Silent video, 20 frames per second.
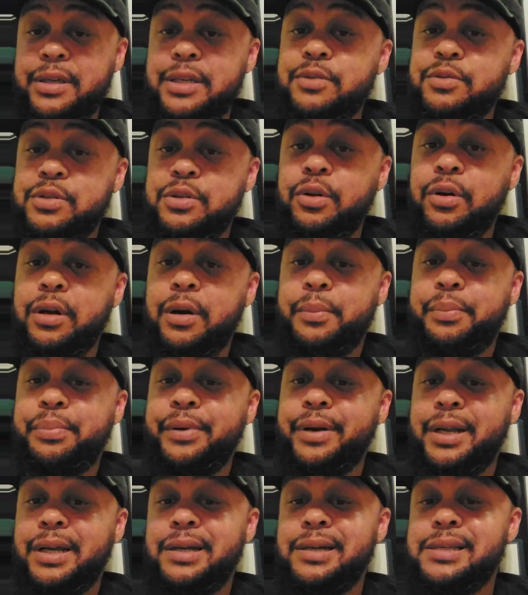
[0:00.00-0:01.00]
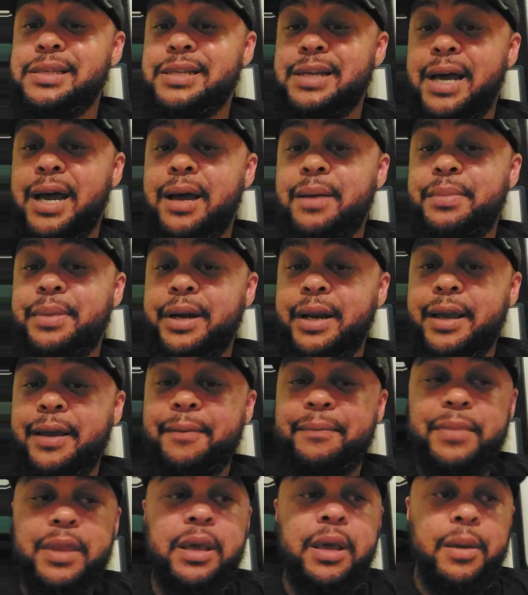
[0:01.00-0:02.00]
he was doing a pretty good job of
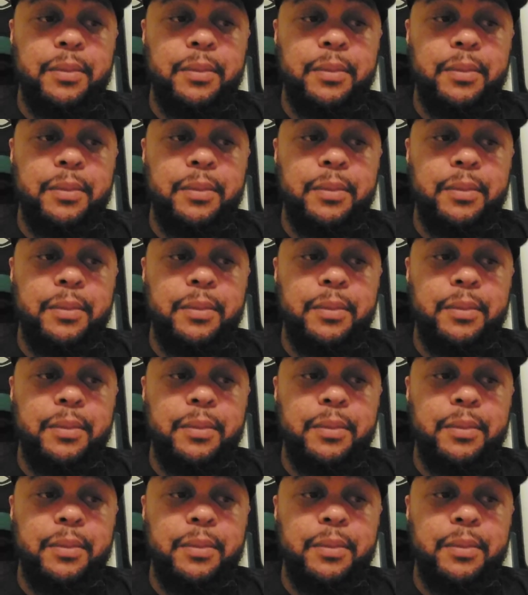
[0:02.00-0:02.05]
that.